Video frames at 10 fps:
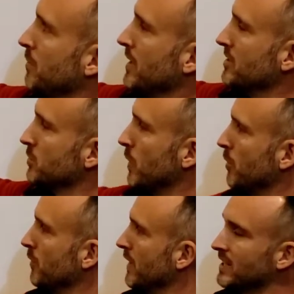by the square
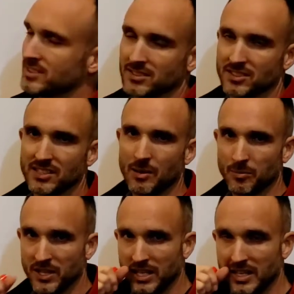root of x is the same
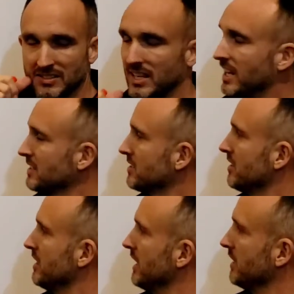thing as x to
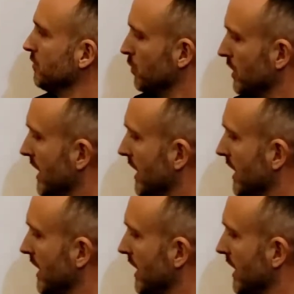the negative 1